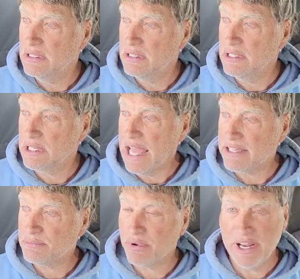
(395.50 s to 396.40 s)
the
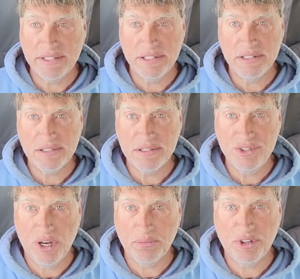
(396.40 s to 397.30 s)
gas prices
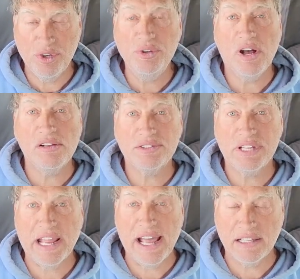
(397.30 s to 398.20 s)
jumped $2 a
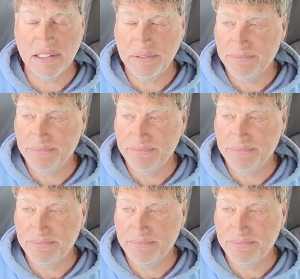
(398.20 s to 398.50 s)
gallon.